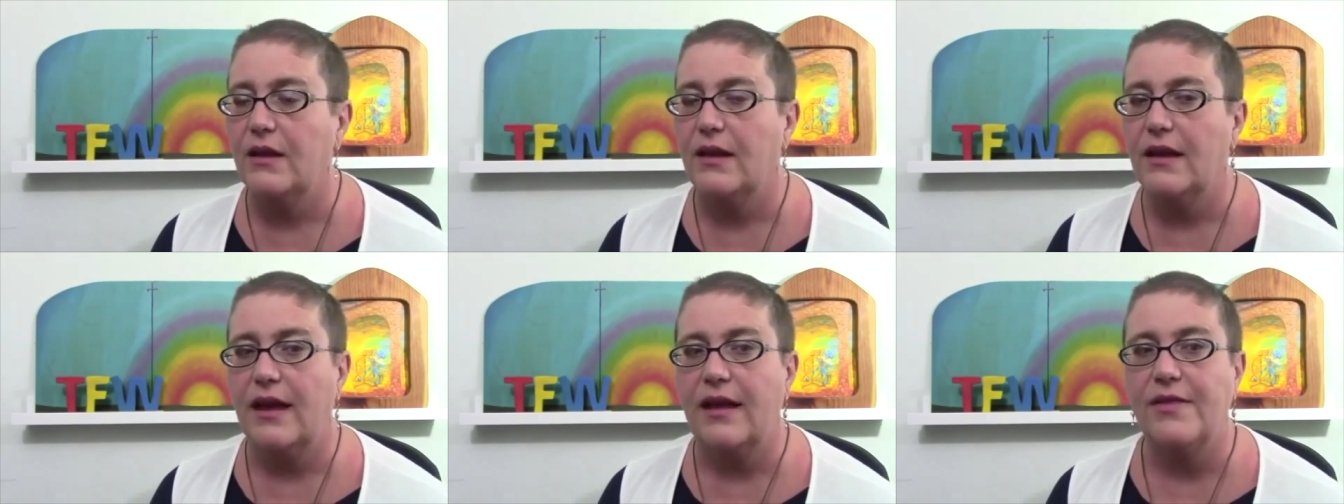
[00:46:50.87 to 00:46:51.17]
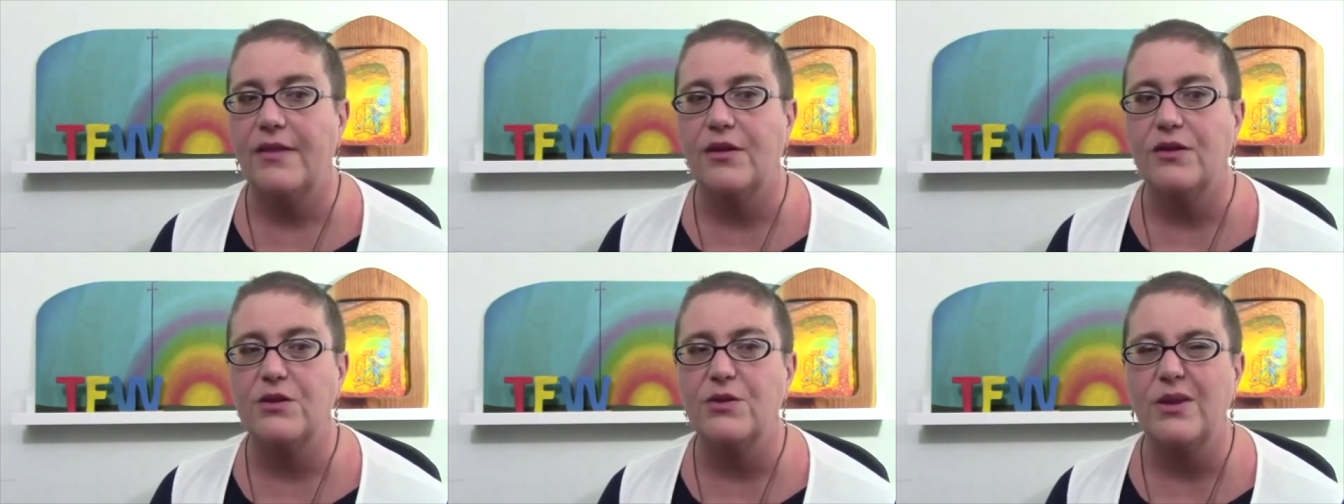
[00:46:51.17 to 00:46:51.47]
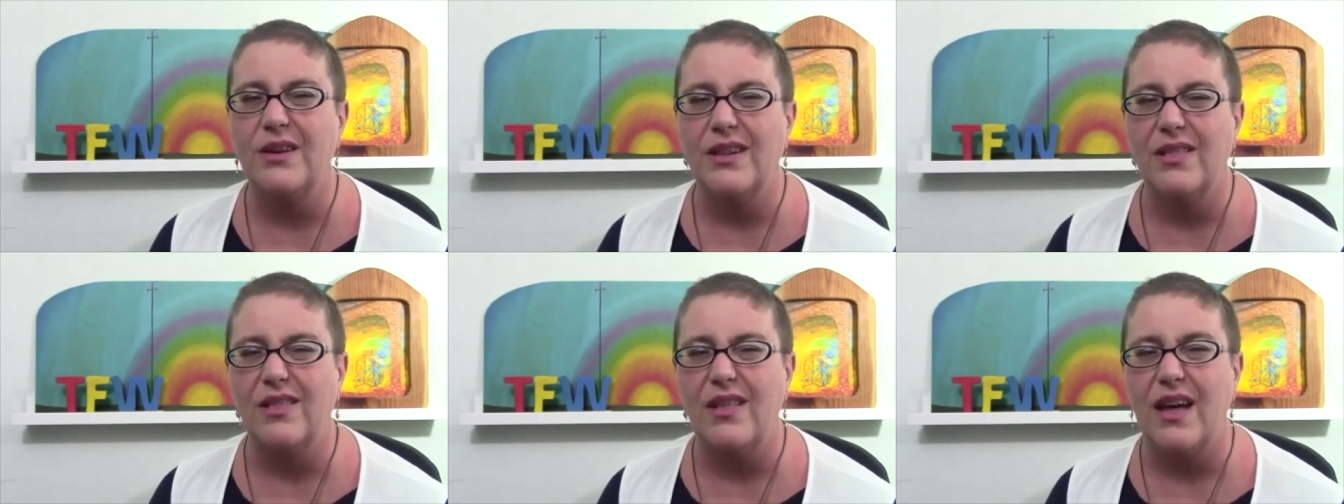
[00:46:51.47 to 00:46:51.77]
And they're
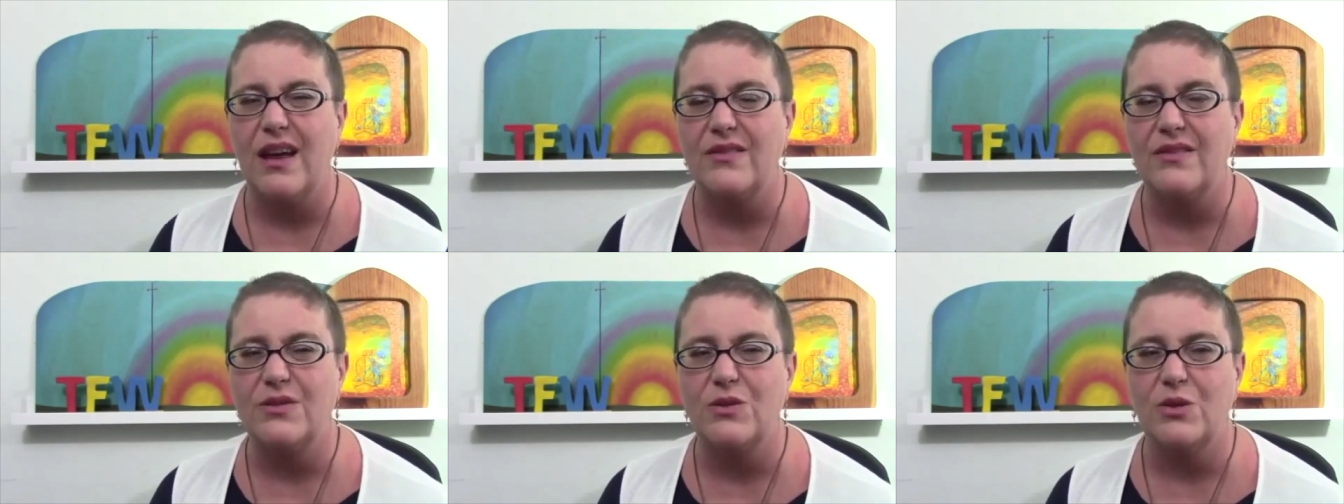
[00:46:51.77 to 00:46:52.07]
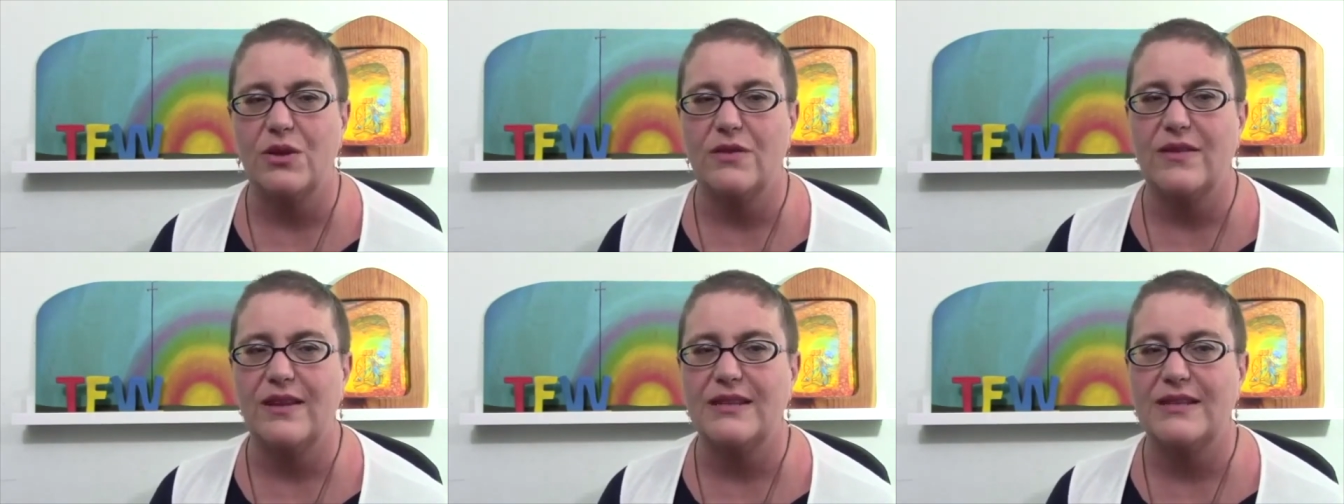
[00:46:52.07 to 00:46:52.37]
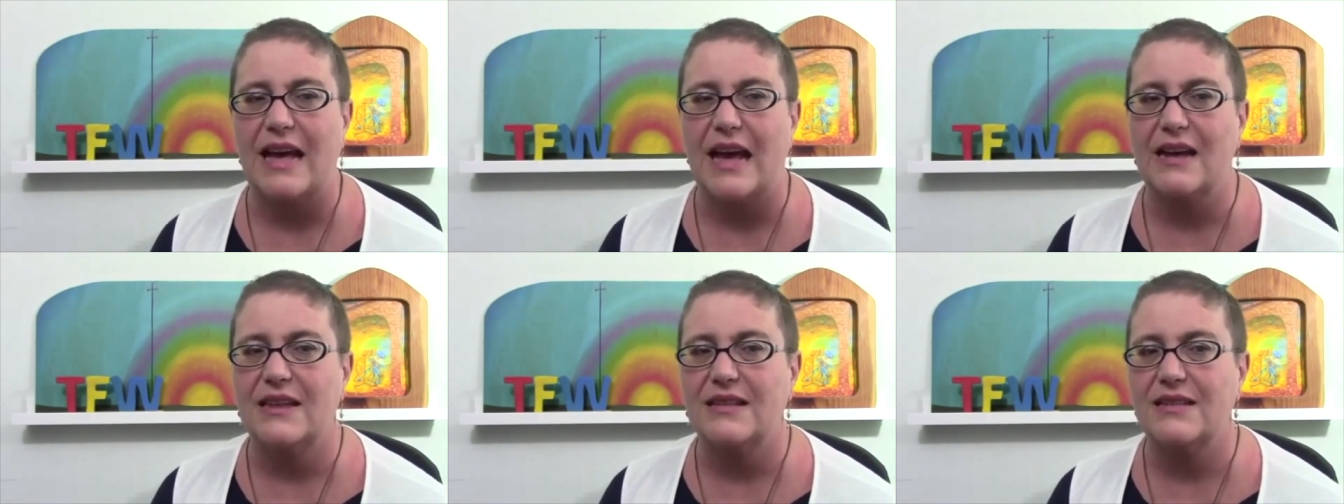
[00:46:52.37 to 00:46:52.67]
doing a lot of sort of
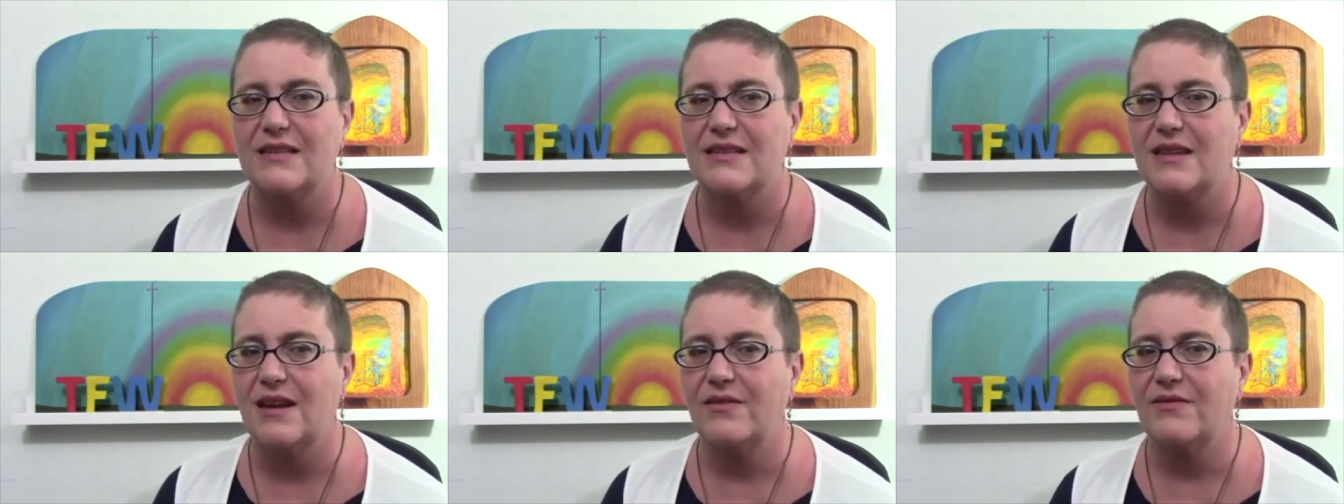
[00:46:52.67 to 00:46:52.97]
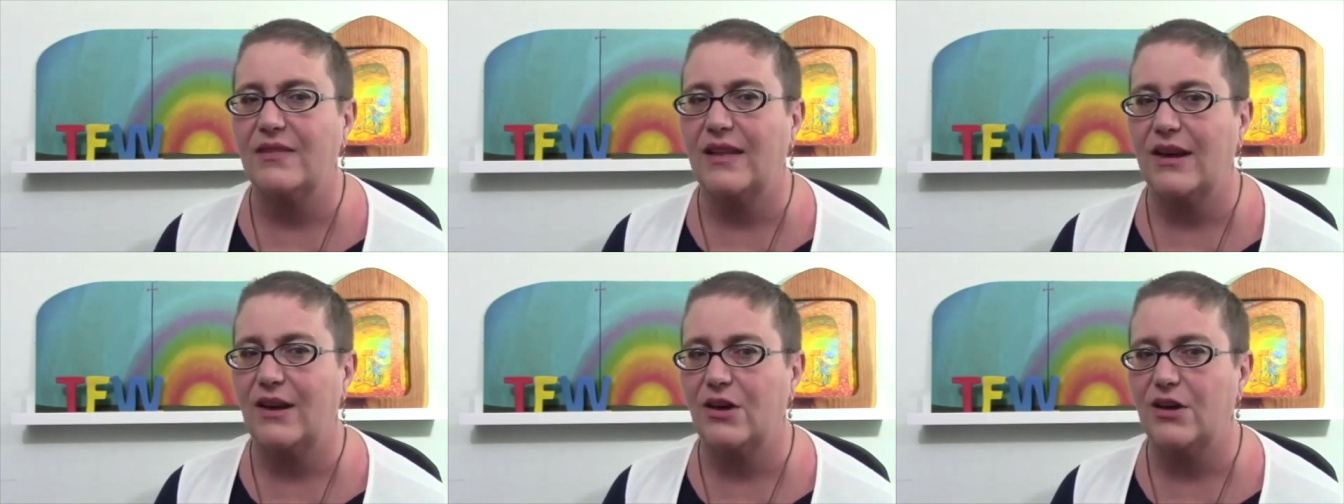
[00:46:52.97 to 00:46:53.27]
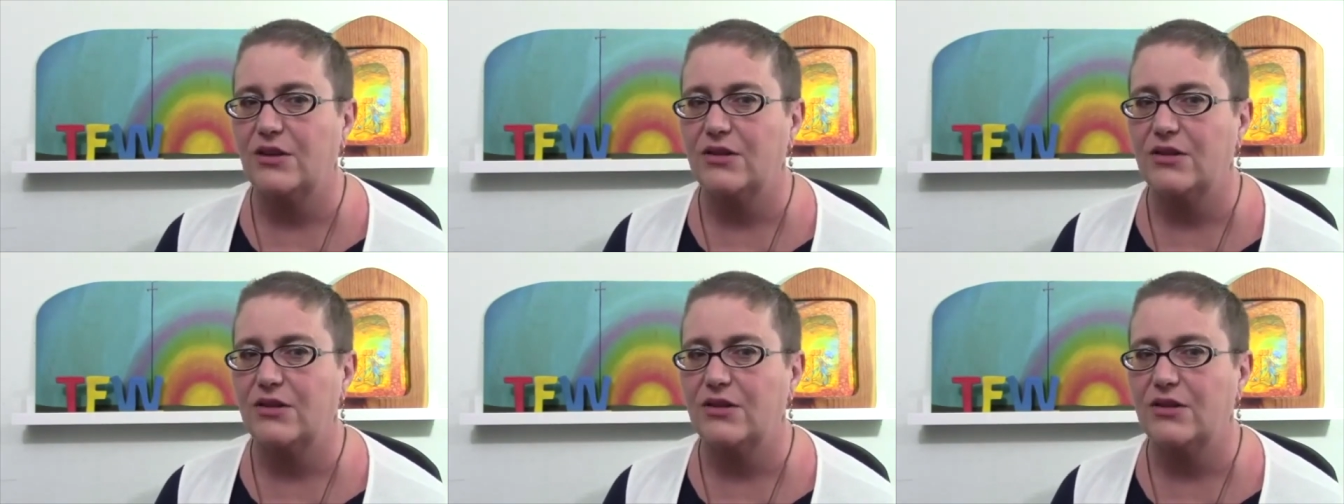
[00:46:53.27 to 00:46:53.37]
exact stuff later.